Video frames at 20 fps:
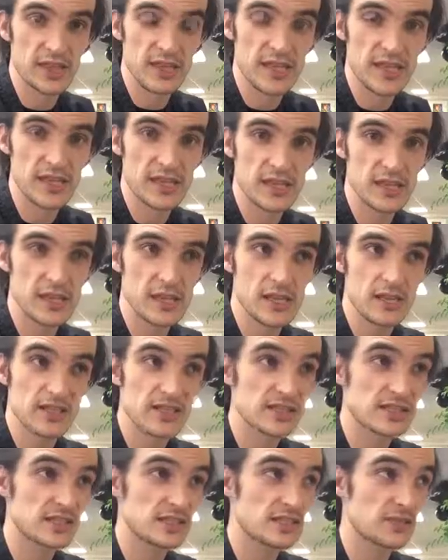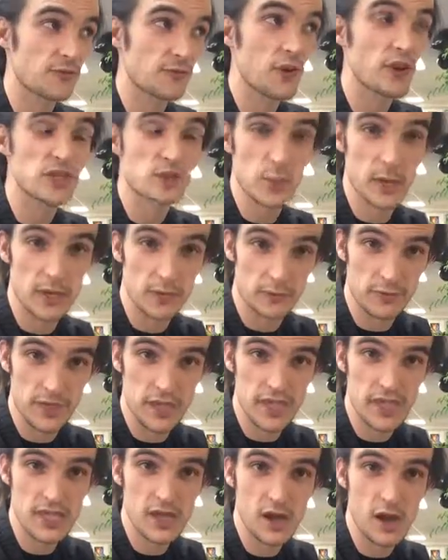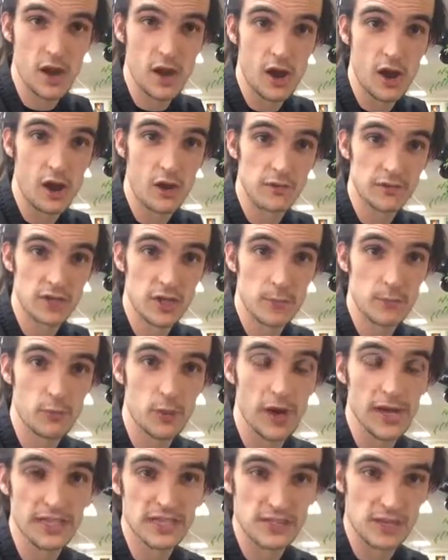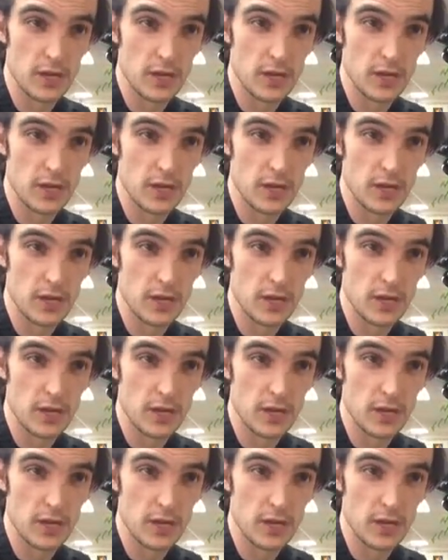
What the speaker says: the first week of the half-term break.